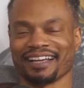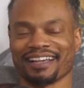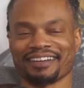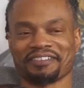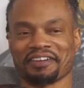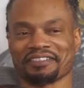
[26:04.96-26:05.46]
I
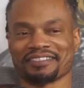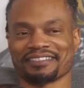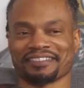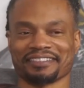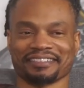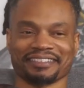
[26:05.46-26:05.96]
don't know. I
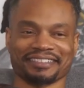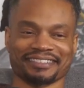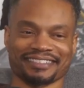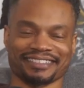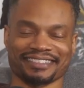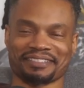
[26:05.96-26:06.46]
just, it
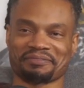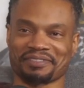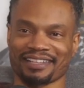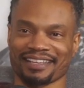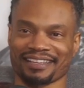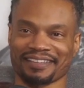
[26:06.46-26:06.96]
just seems
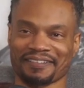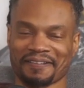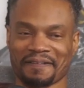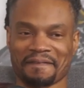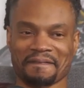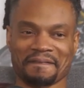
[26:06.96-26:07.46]
like,
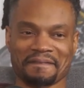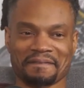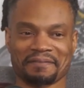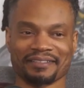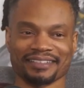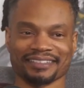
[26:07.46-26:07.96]

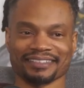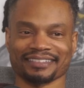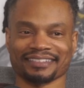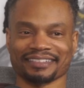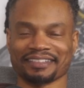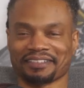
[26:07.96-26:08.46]

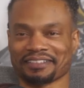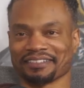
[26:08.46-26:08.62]
like